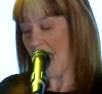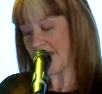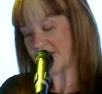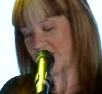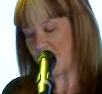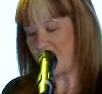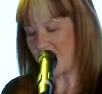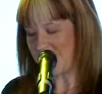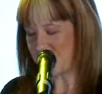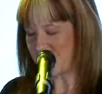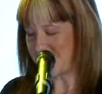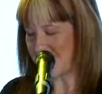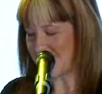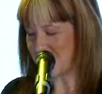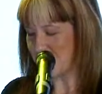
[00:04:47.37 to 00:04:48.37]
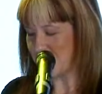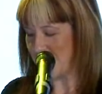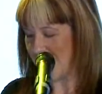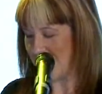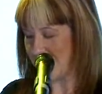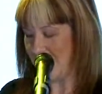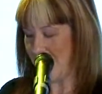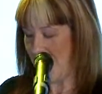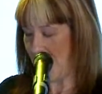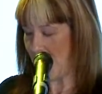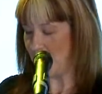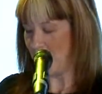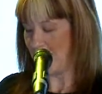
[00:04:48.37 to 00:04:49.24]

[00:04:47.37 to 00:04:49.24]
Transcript: So metrosexual men are